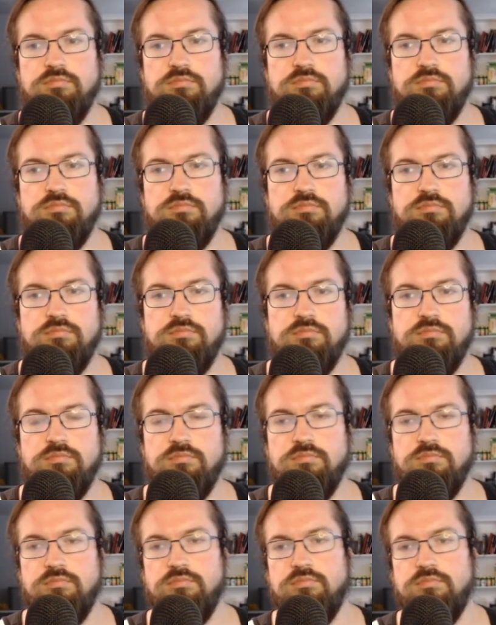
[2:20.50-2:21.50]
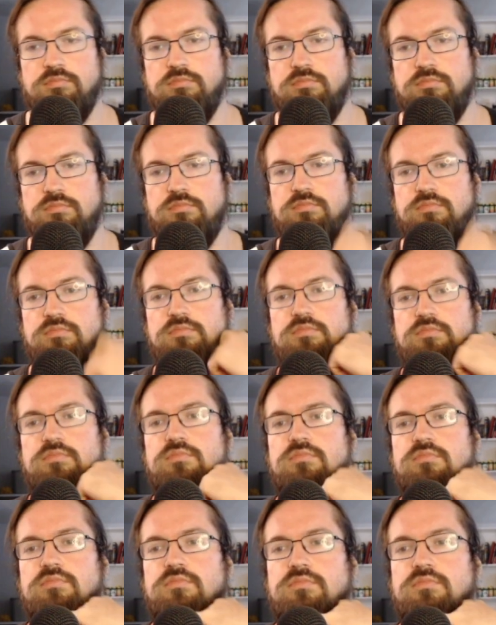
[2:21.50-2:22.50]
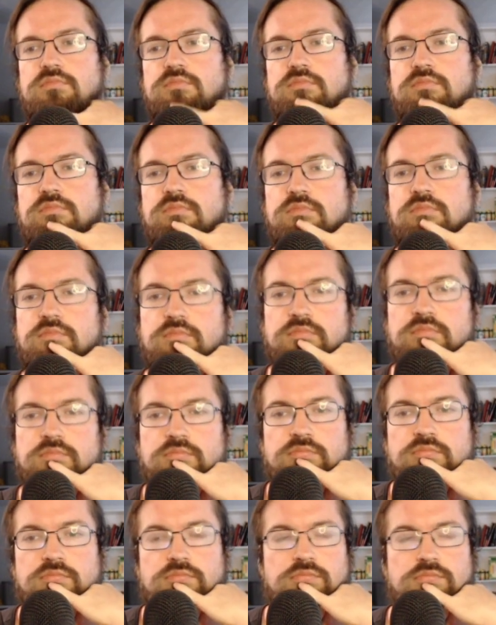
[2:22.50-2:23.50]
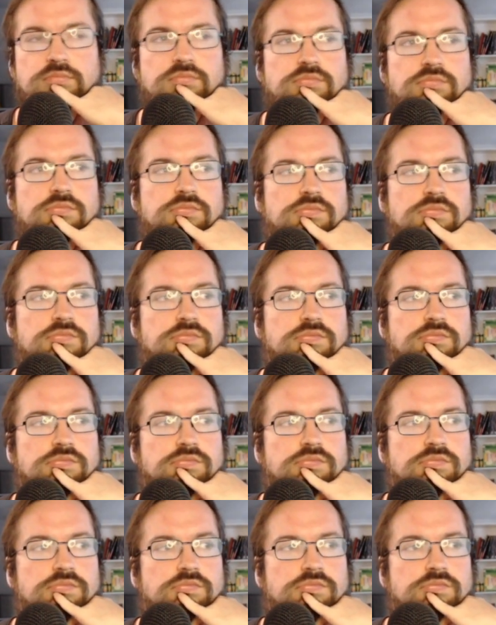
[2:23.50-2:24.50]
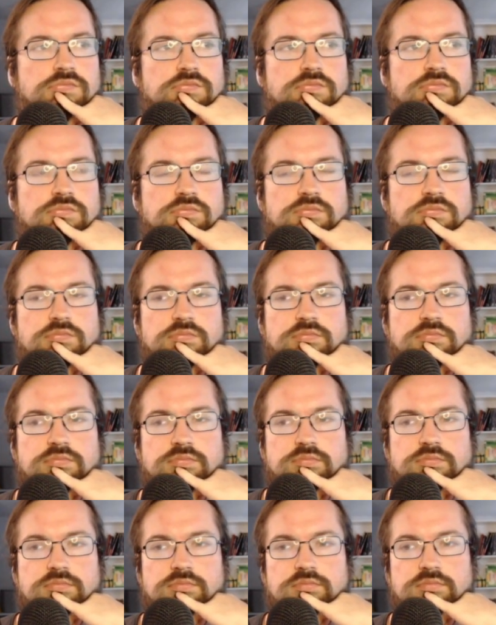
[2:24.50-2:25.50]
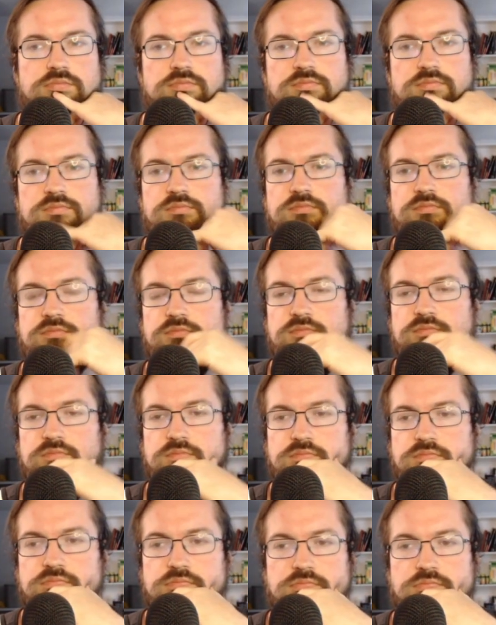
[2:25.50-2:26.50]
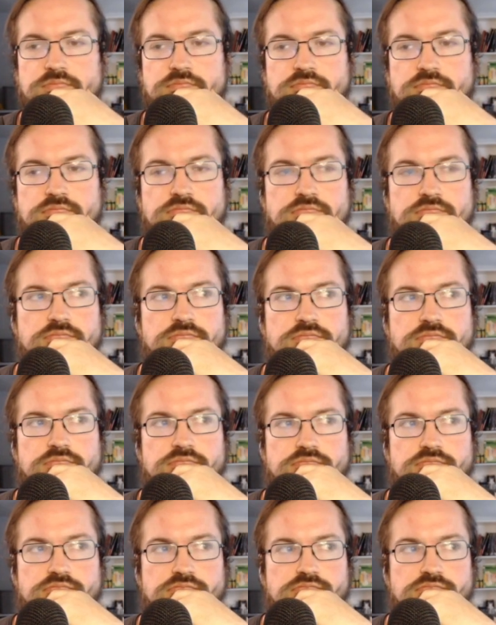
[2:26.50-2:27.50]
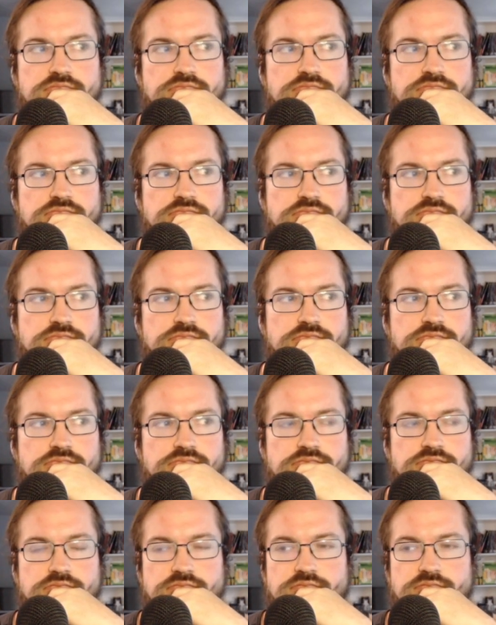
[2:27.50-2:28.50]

The person shown says nothing.